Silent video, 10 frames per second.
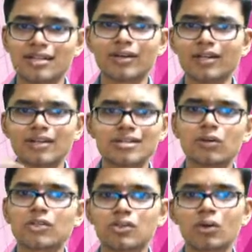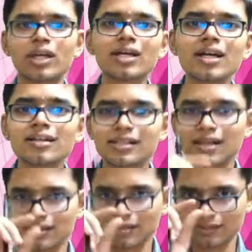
Okay, there is no story here. These are